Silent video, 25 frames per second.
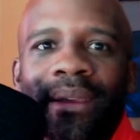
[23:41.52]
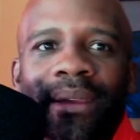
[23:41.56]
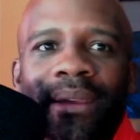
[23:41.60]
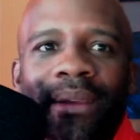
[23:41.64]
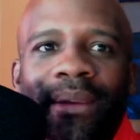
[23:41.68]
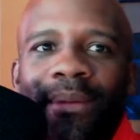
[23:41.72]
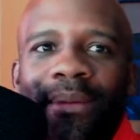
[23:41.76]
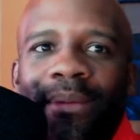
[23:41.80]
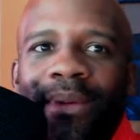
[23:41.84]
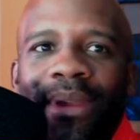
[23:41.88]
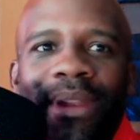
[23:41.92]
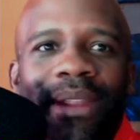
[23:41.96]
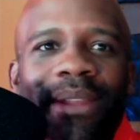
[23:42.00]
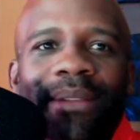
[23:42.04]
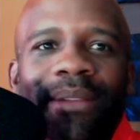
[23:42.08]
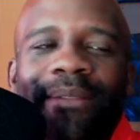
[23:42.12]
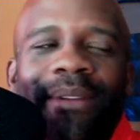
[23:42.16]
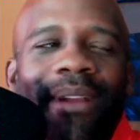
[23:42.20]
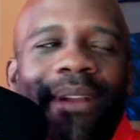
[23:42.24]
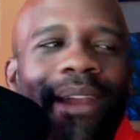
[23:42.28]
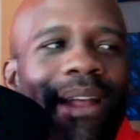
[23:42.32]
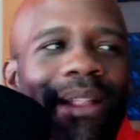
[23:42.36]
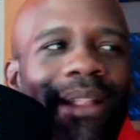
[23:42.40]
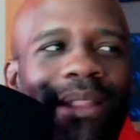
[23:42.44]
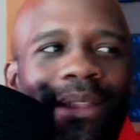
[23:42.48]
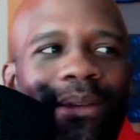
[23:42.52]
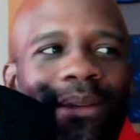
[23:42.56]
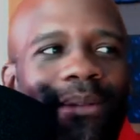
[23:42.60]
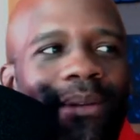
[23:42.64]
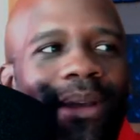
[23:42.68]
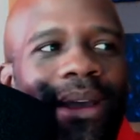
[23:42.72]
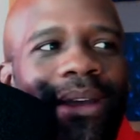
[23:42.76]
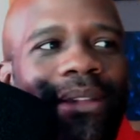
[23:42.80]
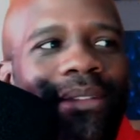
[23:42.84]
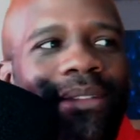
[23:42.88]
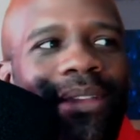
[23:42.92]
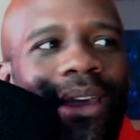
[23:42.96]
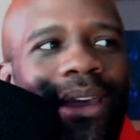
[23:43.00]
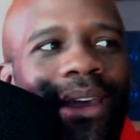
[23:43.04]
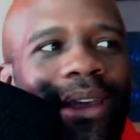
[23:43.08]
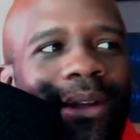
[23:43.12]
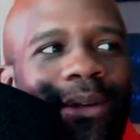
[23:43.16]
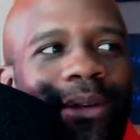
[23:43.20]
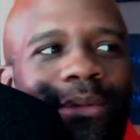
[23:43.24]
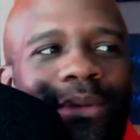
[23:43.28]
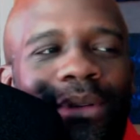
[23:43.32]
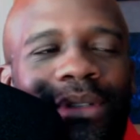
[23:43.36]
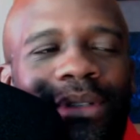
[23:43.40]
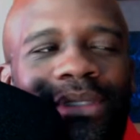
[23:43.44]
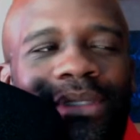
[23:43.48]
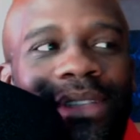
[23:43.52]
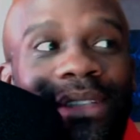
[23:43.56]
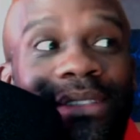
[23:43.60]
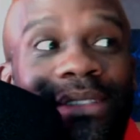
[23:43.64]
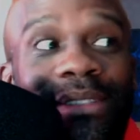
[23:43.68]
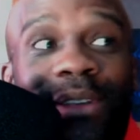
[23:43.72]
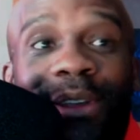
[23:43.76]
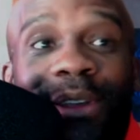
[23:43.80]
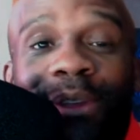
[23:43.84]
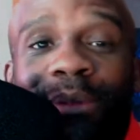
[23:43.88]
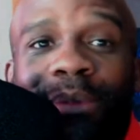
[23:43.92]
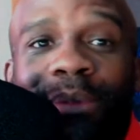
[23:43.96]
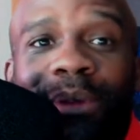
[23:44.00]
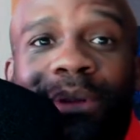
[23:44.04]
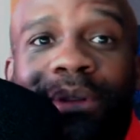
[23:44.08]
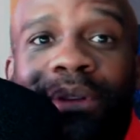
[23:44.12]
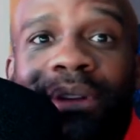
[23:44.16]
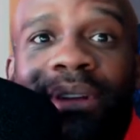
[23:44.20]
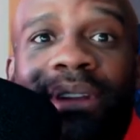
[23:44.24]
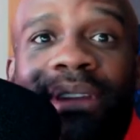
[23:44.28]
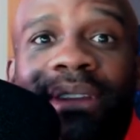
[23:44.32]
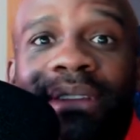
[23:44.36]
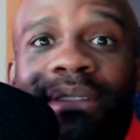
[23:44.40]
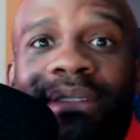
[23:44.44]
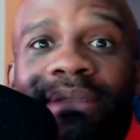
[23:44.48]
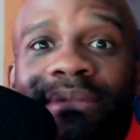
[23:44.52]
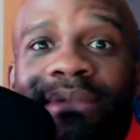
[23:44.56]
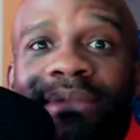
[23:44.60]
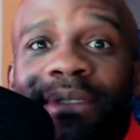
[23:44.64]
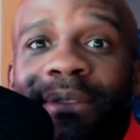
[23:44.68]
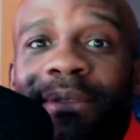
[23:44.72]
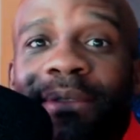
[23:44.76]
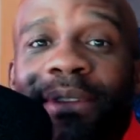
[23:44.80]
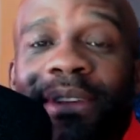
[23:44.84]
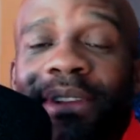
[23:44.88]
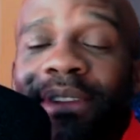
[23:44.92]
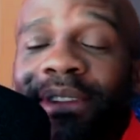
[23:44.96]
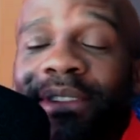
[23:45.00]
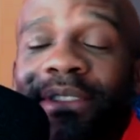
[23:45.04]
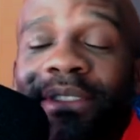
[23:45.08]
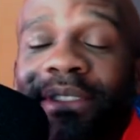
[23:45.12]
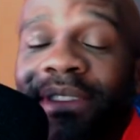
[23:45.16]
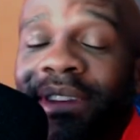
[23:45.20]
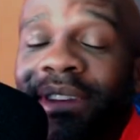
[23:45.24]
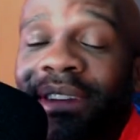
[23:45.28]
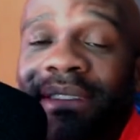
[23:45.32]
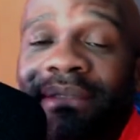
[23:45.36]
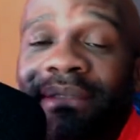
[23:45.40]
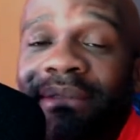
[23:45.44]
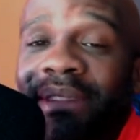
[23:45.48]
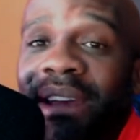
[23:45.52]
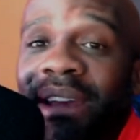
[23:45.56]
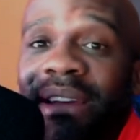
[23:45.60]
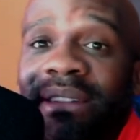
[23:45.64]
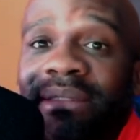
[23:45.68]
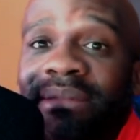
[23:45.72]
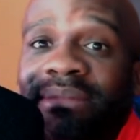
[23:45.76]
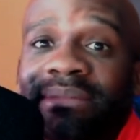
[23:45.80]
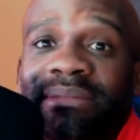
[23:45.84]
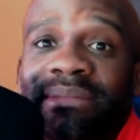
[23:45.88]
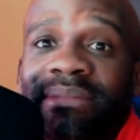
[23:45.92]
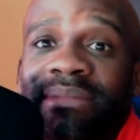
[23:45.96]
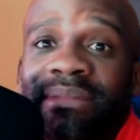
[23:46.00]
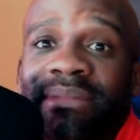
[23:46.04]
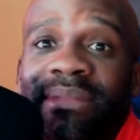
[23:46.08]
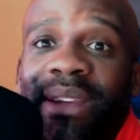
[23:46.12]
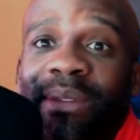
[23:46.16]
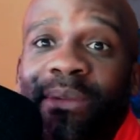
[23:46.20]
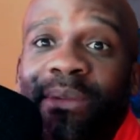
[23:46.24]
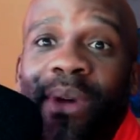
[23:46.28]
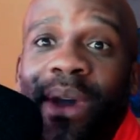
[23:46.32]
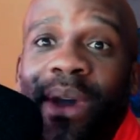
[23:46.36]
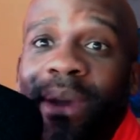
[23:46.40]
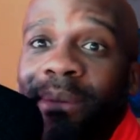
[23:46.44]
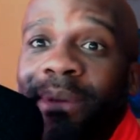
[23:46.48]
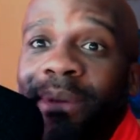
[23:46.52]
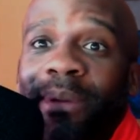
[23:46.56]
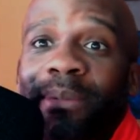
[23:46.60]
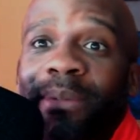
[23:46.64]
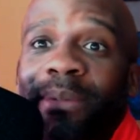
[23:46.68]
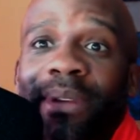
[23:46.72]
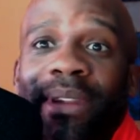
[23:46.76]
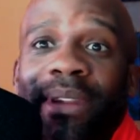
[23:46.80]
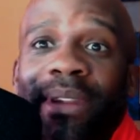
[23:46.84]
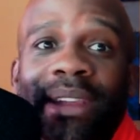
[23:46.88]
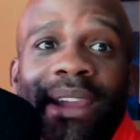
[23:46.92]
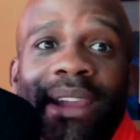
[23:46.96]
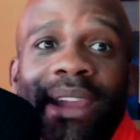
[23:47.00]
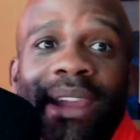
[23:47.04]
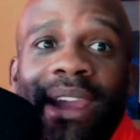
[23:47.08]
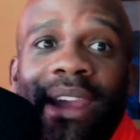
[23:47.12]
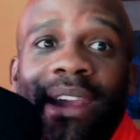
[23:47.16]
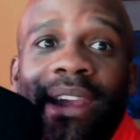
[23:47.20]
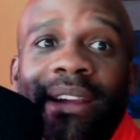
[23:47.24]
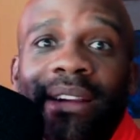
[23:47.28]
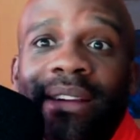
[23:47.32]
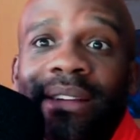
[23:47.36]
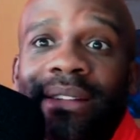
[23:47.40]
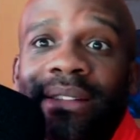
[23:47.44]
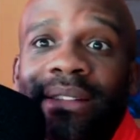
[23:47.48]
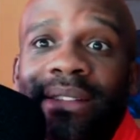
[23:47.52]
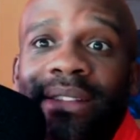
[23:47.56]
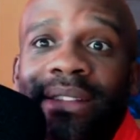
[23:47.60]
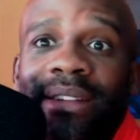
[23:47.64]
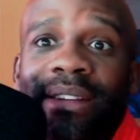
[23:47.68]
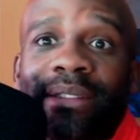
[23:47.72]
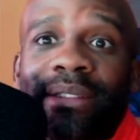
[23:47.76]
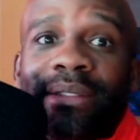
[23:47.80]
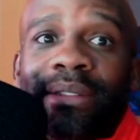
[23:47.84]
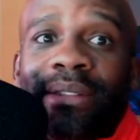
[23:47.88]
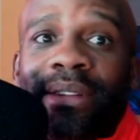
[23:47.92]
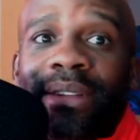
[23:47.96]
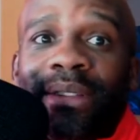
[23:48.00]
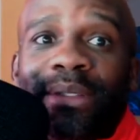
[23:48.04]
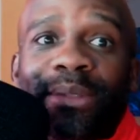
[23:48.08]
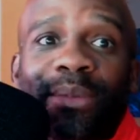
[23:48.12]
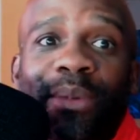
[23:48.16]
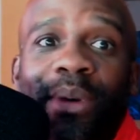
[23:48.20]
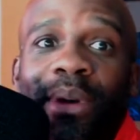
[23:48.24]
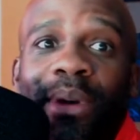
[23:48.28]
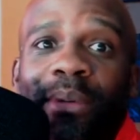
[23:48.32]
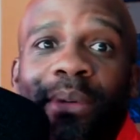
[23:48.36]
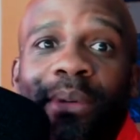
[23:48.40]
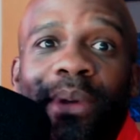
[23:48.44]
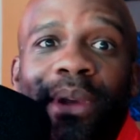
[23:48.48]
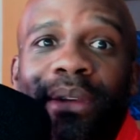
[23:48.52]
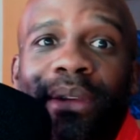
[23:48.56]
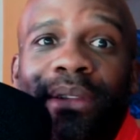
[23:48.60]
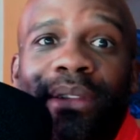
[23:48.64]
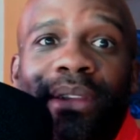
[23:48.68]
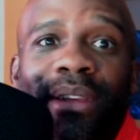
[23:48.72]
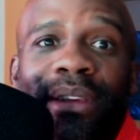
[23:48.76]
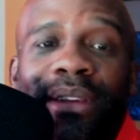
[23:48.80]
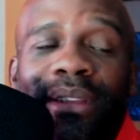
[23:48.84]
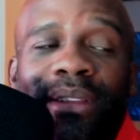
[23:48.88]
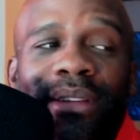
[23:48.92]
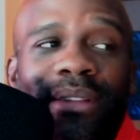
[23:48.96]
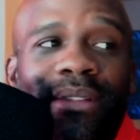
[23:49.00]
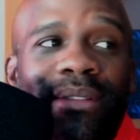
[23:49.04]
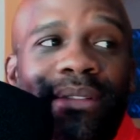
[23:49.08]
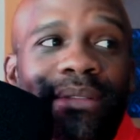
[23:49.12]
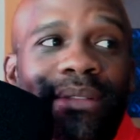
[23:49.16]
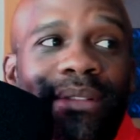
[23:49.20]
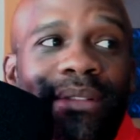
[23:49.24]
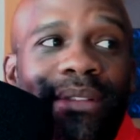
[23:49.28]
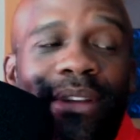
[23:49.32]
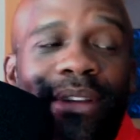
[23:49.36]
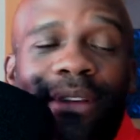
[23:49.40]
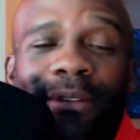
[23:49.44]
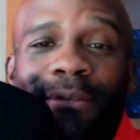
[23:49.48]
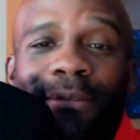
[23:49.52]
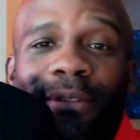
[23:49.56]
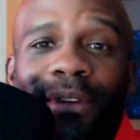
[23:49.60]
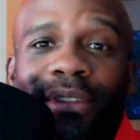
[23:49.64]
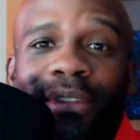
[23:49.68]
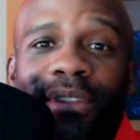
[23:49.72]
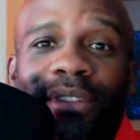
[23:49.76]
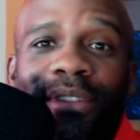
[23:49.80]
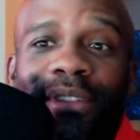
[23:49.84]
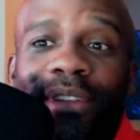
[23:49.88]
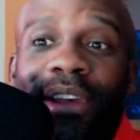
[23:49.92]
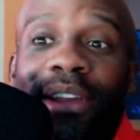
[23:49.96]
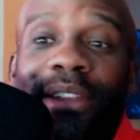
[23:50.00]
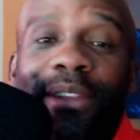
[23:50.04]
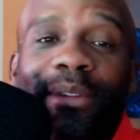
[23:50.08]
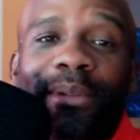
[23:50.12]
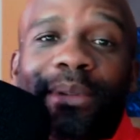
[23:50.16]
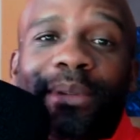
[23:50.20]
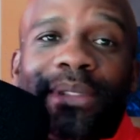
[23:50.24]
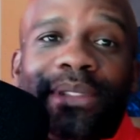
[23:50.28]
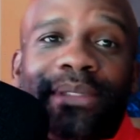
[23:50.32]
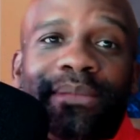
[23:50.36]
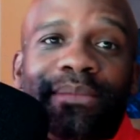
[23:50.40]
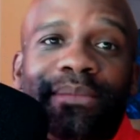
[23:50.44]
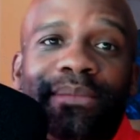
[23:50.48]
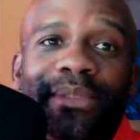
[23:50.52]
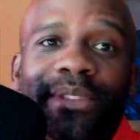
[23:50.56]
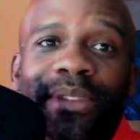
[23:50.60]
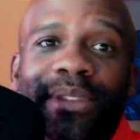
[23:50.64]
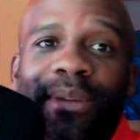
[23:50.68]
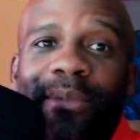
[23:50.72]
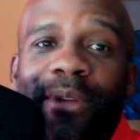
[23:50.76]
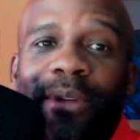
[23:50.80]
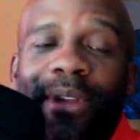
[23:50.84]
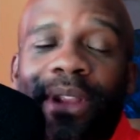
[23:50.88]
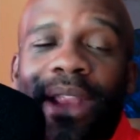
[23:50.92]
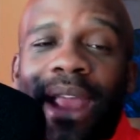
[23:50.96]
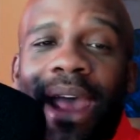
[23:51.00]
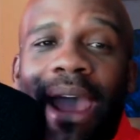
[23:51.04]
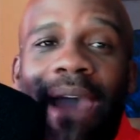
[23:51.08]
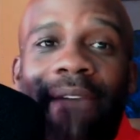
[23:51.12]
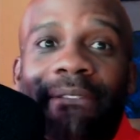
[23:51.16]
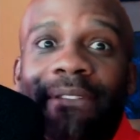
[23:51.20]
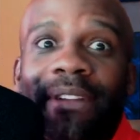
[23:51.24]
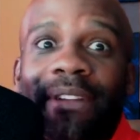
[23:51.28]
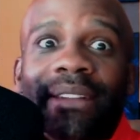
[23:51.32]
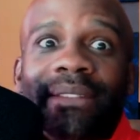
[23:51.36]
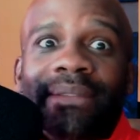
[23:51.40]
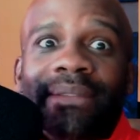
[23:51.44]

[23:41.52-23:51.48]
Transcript: We didn't rally around Tiger Woods as a community. The village said no, and white people didn't care, you know, because one way or the other. You know, Fuzzy Zoeller was somewhere laughing